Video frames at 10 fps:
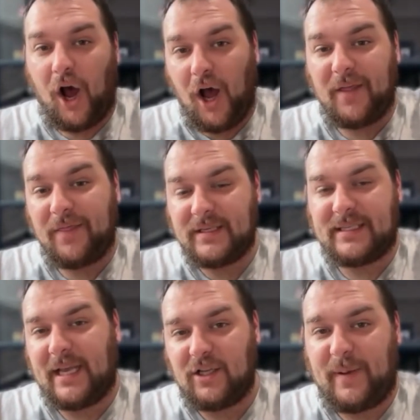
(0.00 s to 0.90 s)
on the
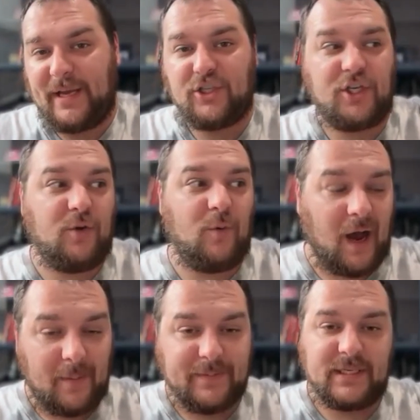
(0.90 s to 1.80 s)
sales page. So you
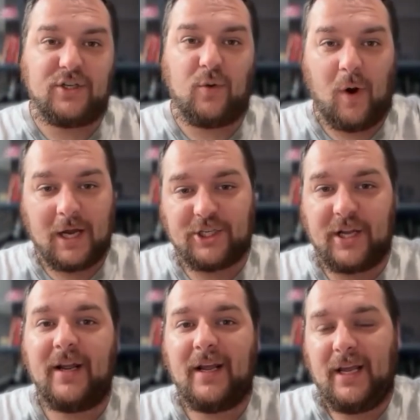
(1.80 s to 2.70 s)
opted in to watch it.